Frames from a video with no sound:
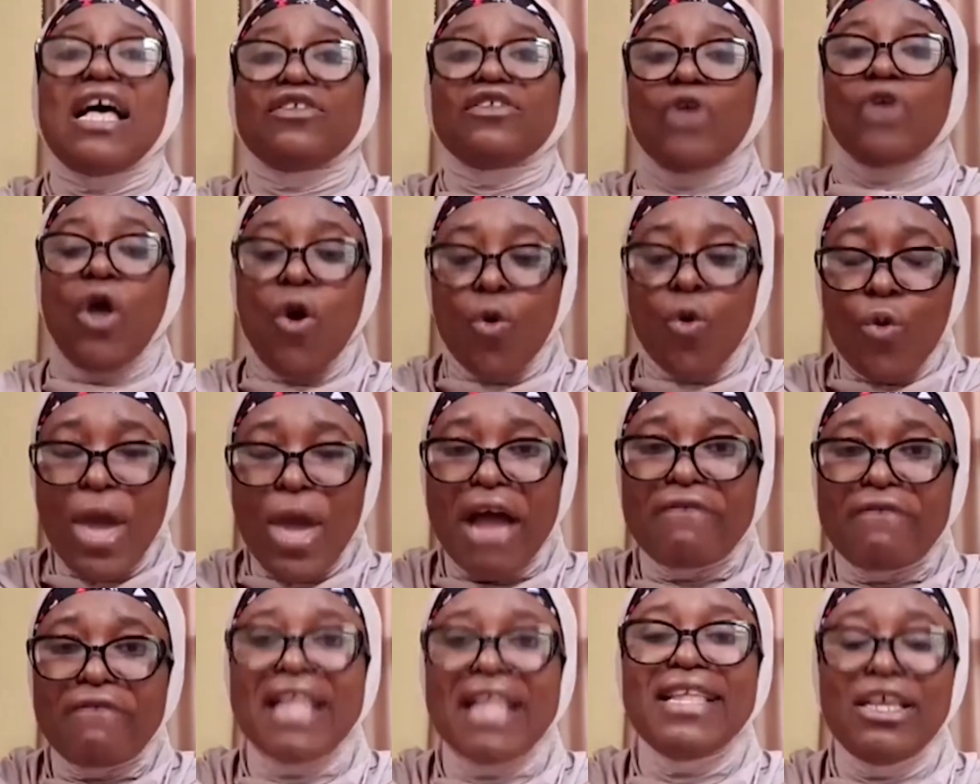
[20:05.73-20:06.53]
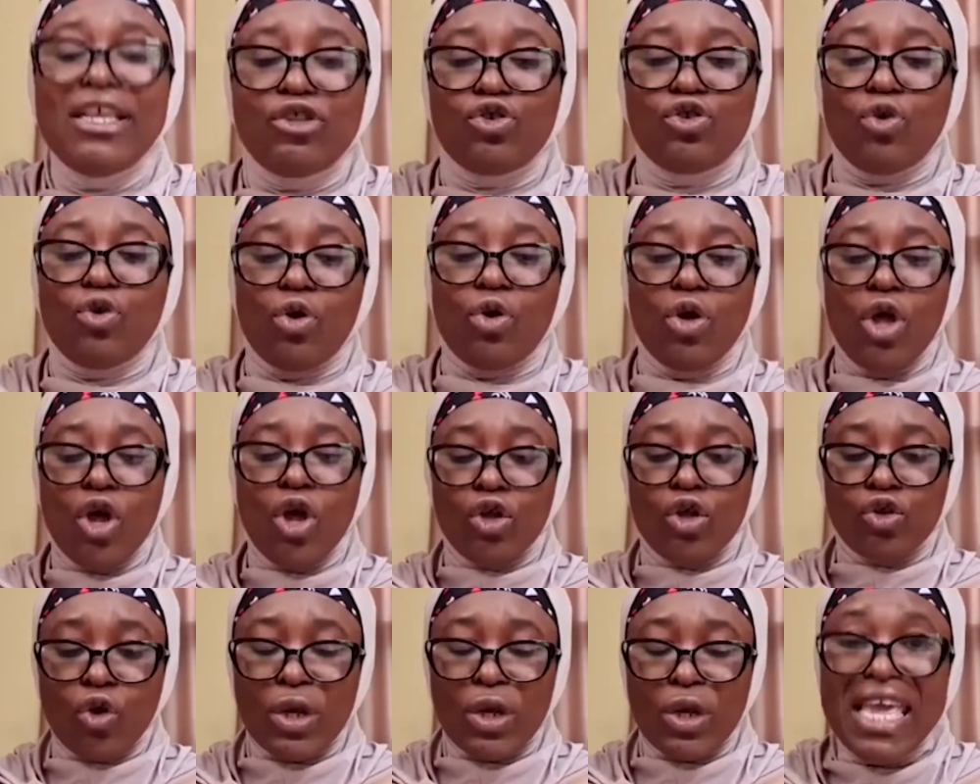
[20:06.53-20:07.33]
as we are ready to
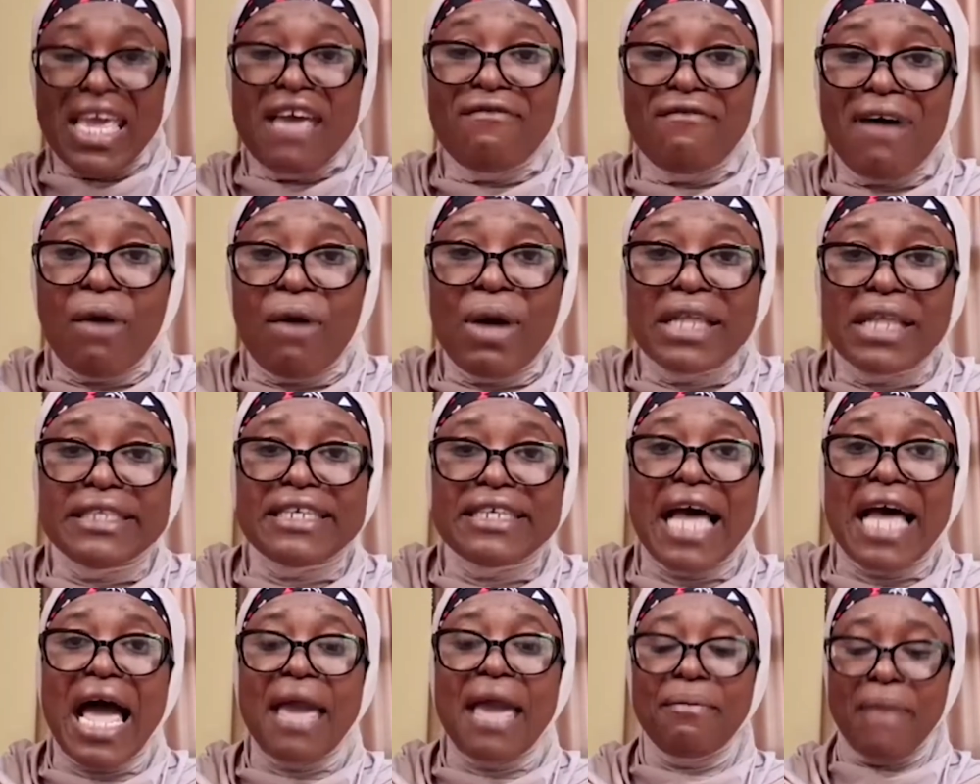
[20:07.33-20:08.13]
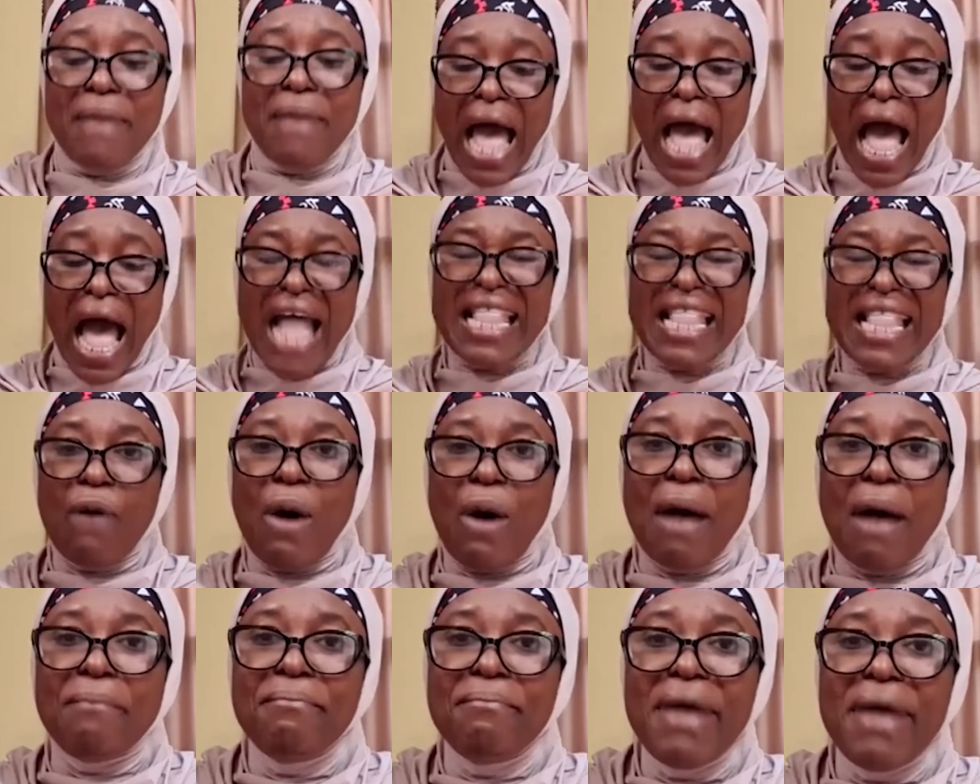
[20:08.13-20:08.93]
give our time and
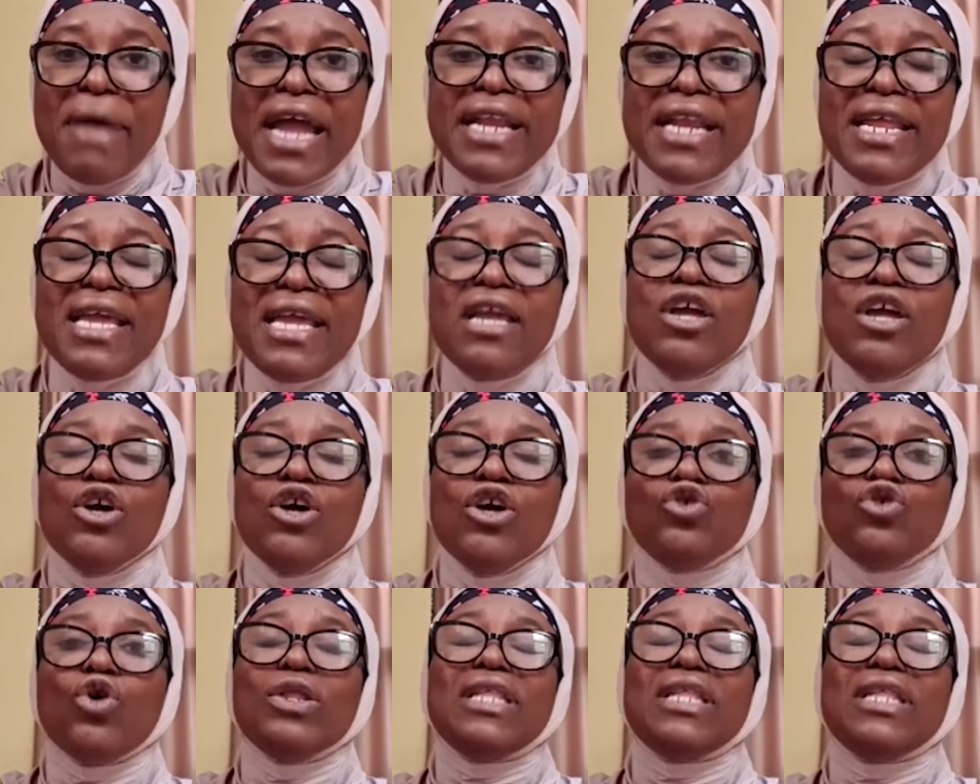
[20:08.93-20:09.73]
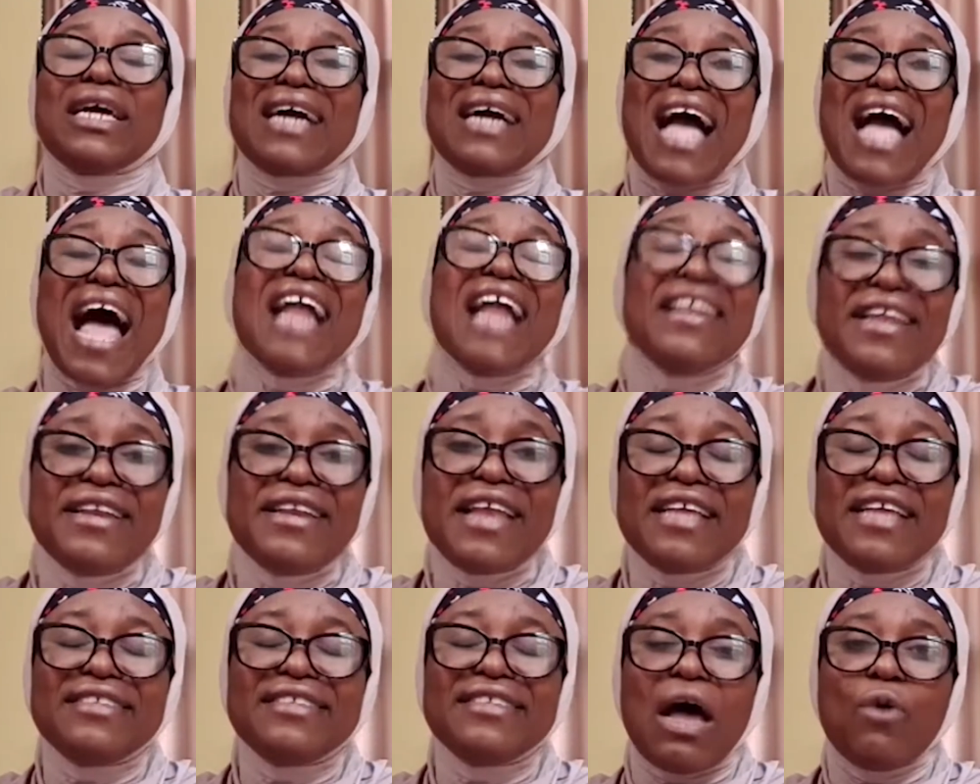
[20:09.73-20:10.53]
our money to the
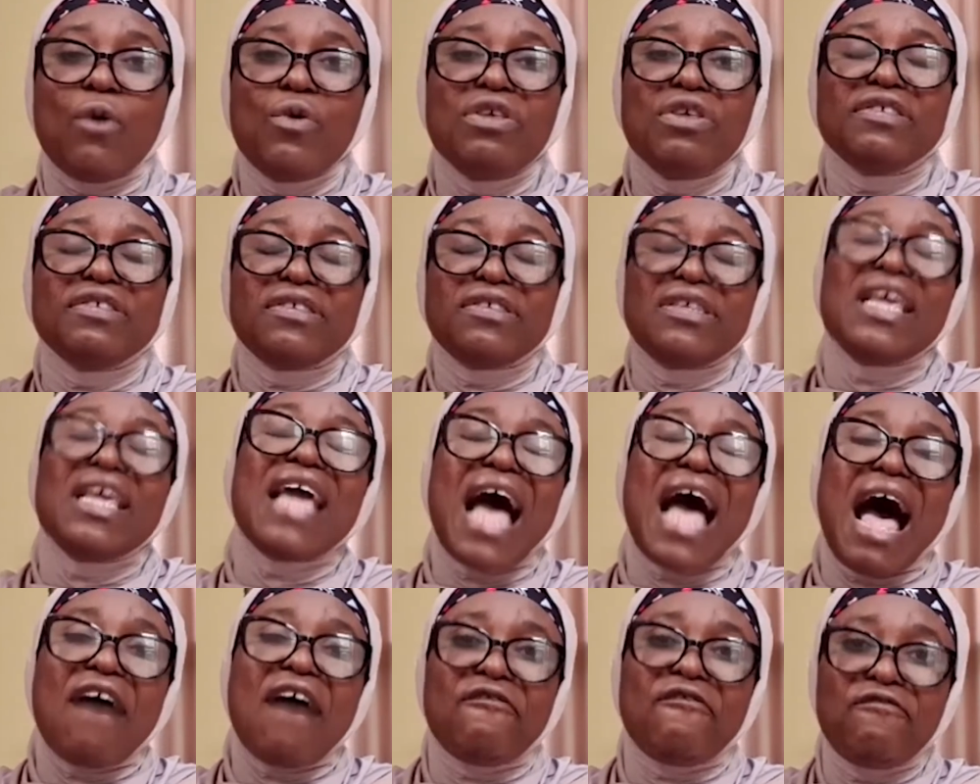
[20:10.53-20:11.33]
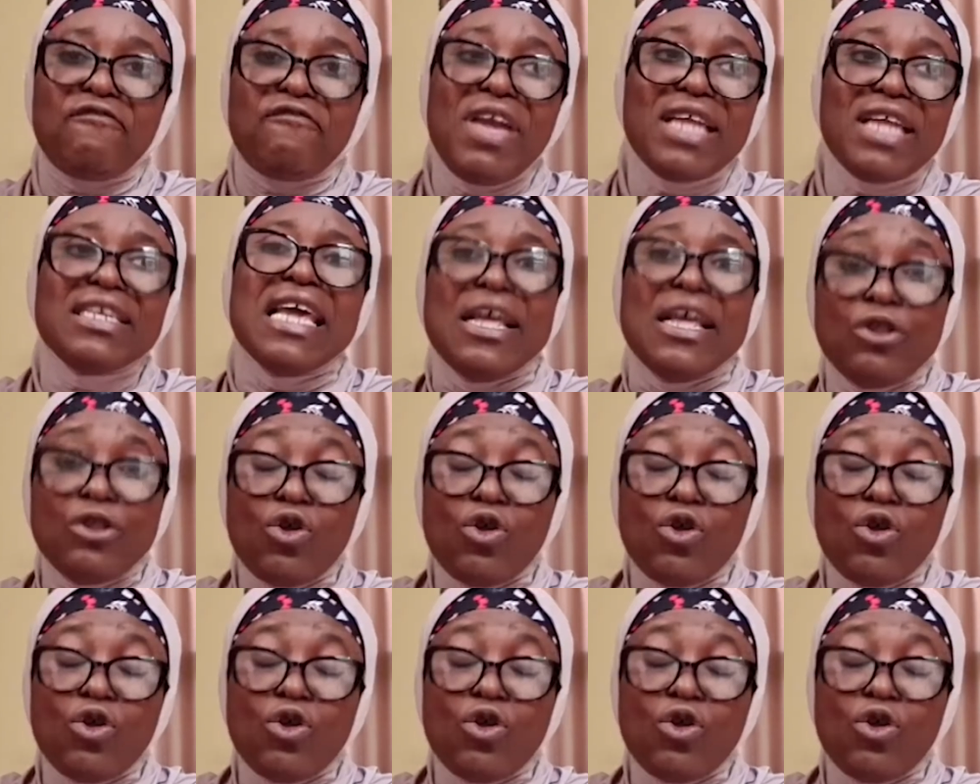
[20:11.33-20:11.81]
candidates that we see are fit,